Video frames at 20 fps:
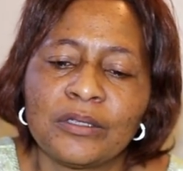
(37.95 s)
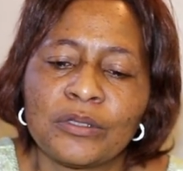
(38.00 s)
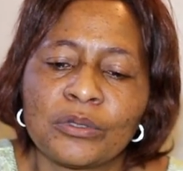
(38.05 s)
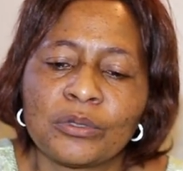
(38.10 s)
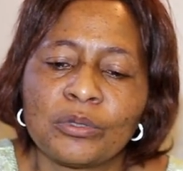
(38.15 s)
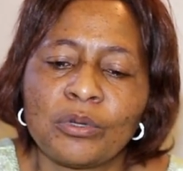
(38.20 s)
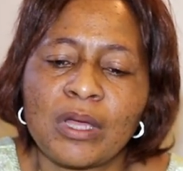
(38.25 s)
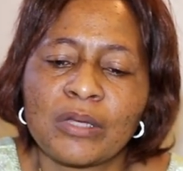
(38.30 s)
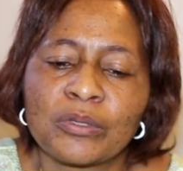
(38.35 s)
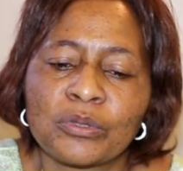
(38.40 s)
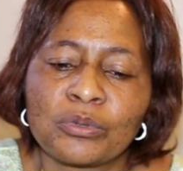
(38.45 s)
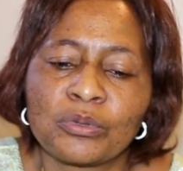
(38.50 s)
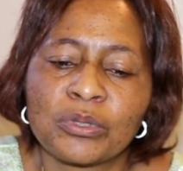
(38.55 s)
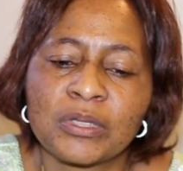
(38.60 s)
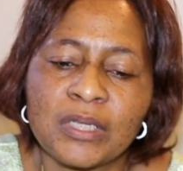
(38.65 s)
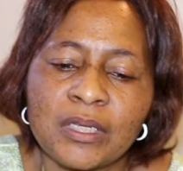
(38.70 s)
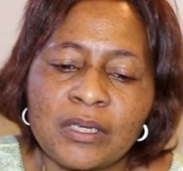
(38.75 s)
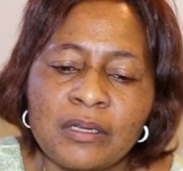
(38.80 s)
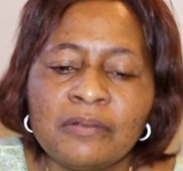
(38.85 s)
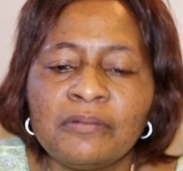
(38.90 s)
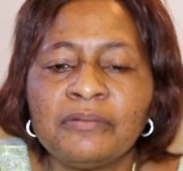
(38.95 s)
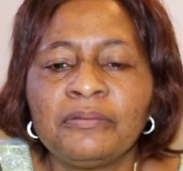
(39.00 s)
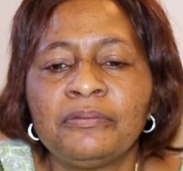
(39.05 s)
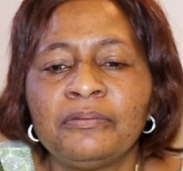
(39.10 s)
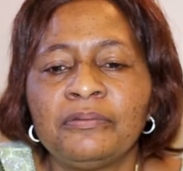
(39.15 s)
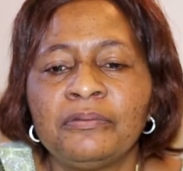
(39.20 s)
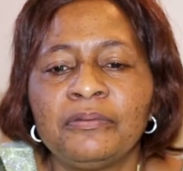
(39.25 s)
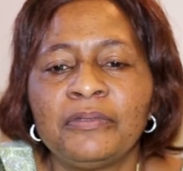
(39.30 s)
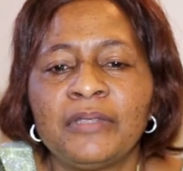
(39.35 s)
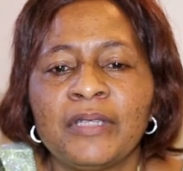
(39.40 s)
so as to save
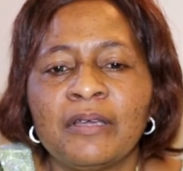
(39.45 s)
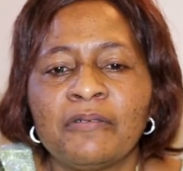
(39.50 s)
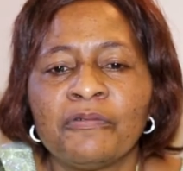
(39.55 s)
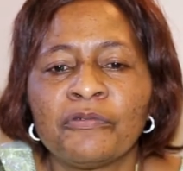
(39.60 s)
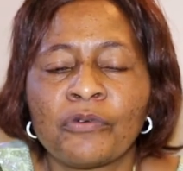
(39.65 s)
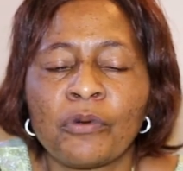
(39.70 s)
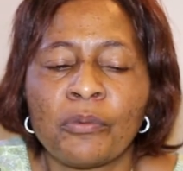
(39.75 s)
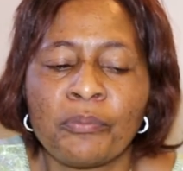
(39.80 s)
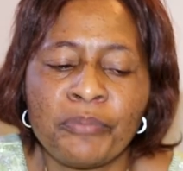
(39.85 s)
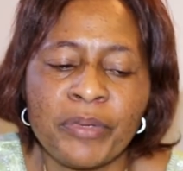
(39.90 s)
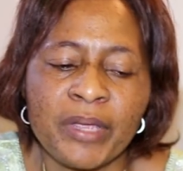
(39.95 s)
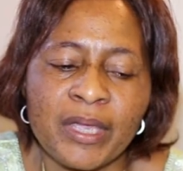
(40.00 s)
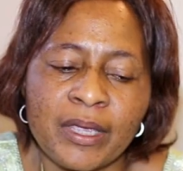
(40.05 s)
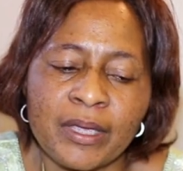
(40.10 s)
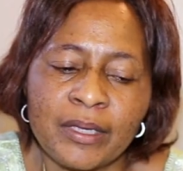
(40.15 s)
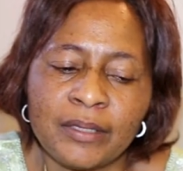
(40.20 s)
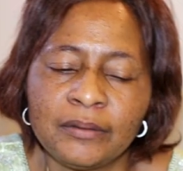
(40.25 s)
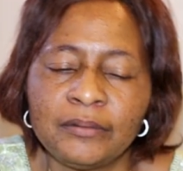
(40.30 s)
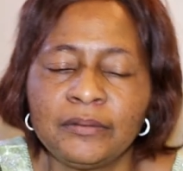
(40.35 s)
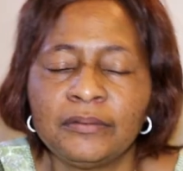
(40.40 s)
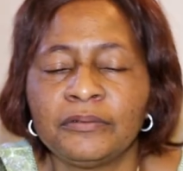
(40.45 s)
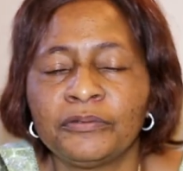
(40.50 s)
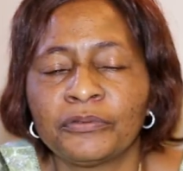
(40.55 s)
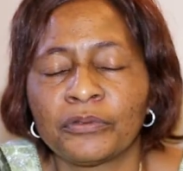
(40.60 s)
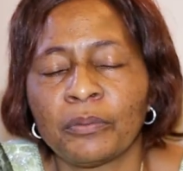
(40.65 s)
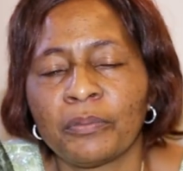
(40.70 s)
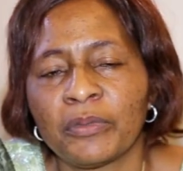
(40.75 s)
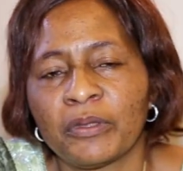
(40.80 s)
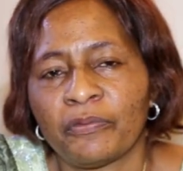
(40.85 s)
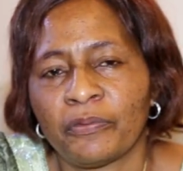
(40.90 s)
them from picking
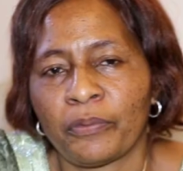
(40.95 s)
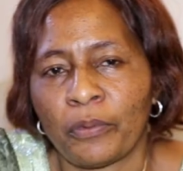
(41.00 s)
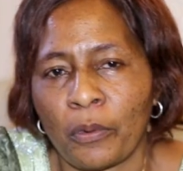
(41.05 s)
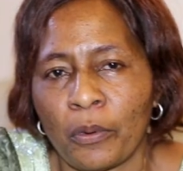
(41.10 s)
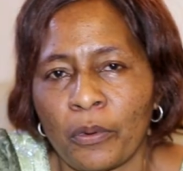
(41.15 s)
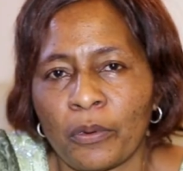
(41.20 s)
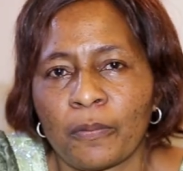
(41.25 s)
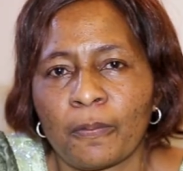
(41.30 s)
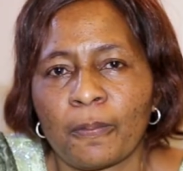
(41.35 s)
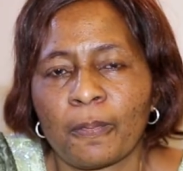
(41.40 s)
from the floor.